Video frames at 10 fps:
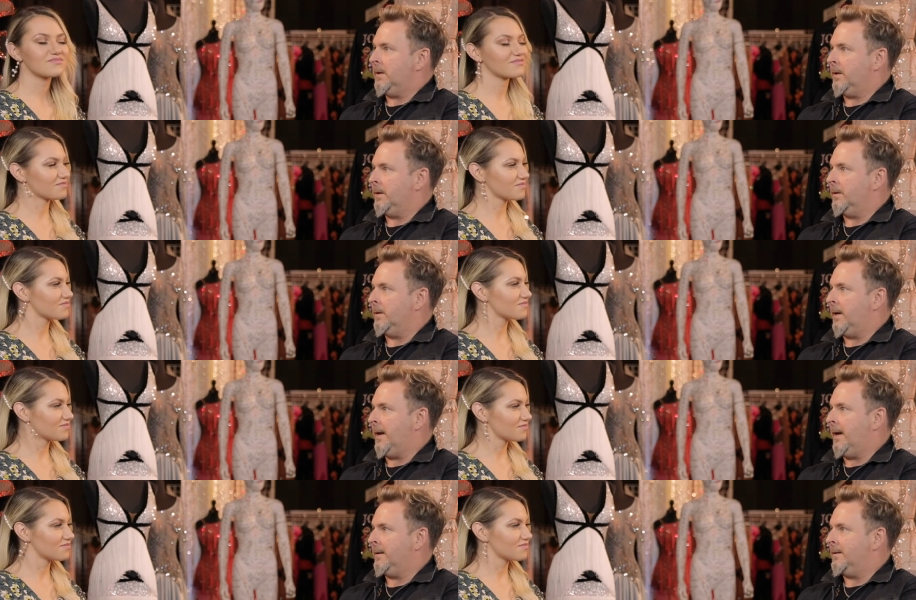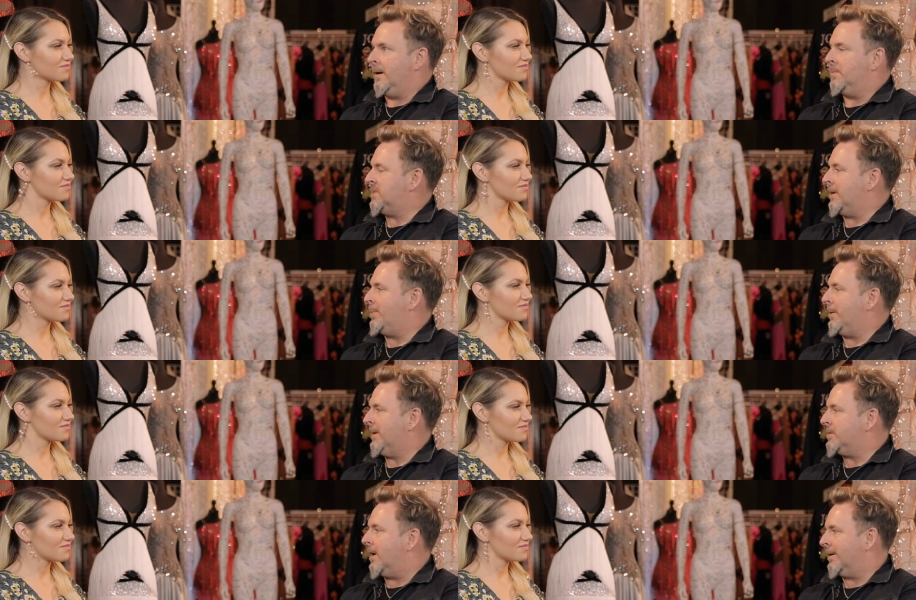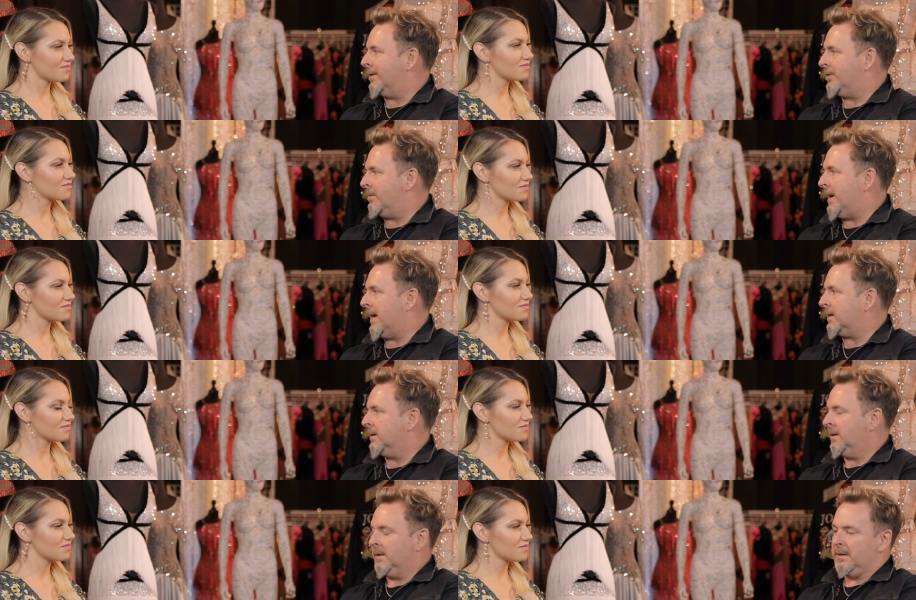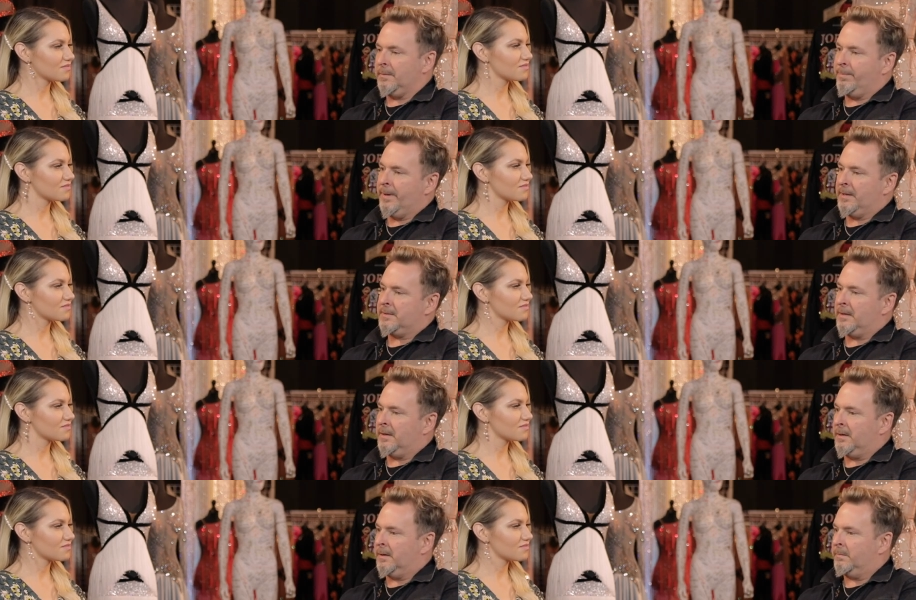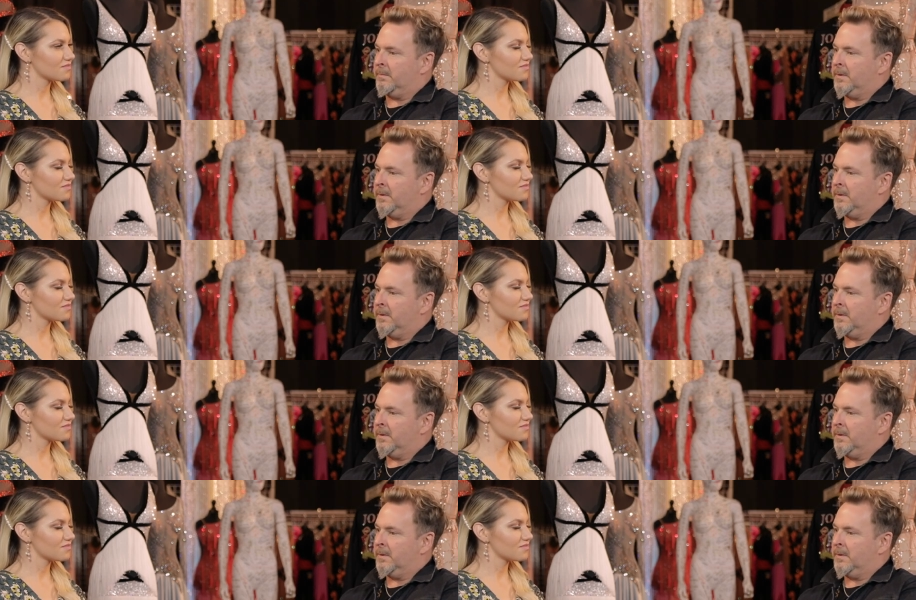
Speaker 1: you know, and obviously you put a big target on your back, but um,